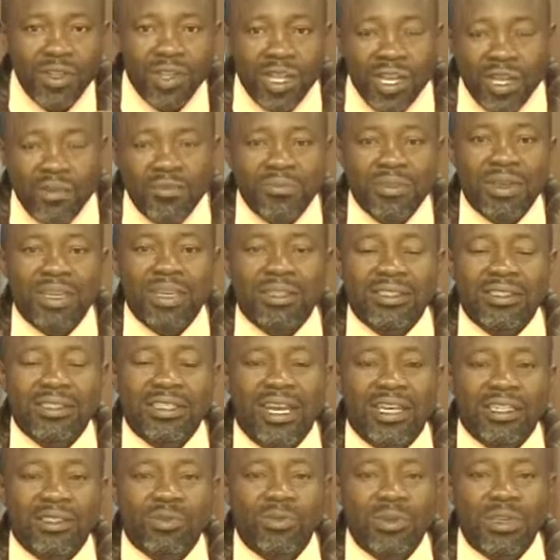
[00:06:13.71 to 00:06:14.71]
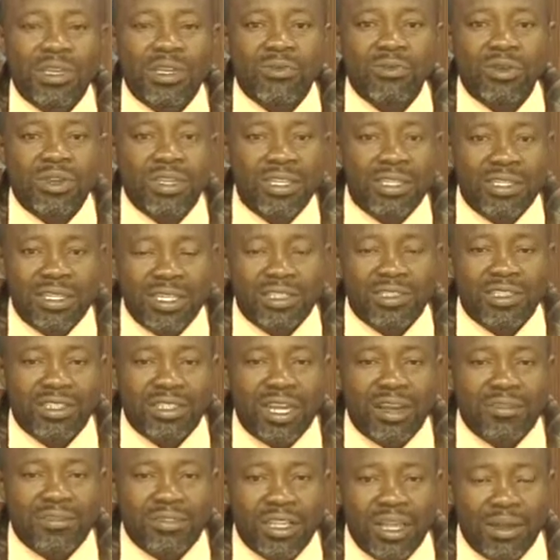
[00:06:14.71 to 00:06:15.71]
It means that we did not
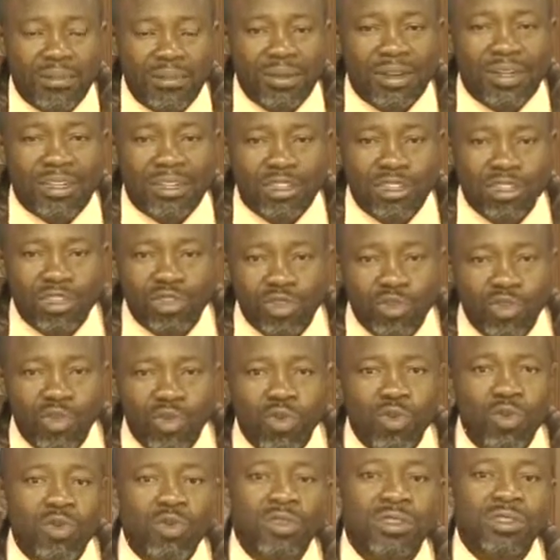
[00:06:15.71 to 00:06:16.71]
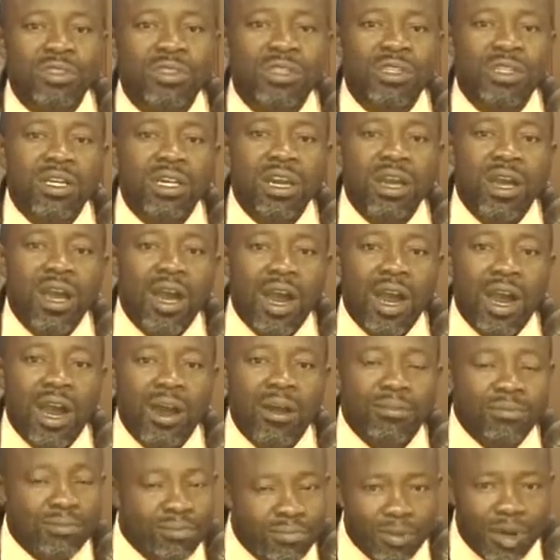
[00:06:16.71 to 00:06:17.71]
have the ability to own
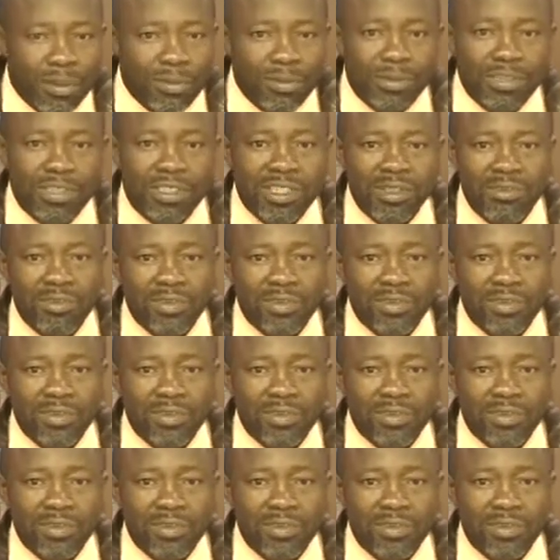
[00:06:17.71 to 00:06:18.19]
property.